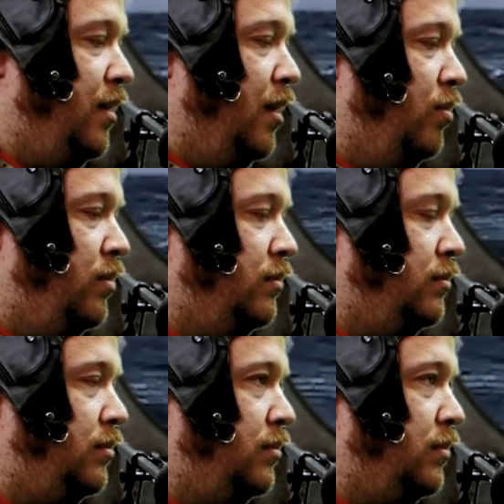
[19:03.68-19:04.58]
No.
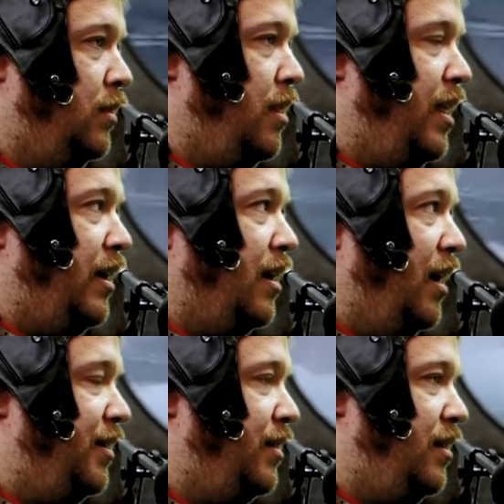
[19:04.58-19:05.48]
Thank
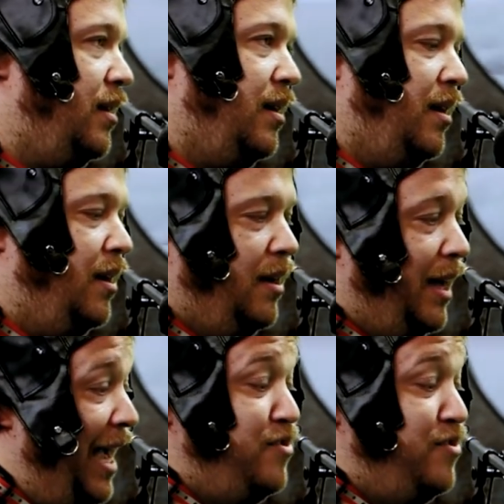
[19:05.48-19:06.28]
God. I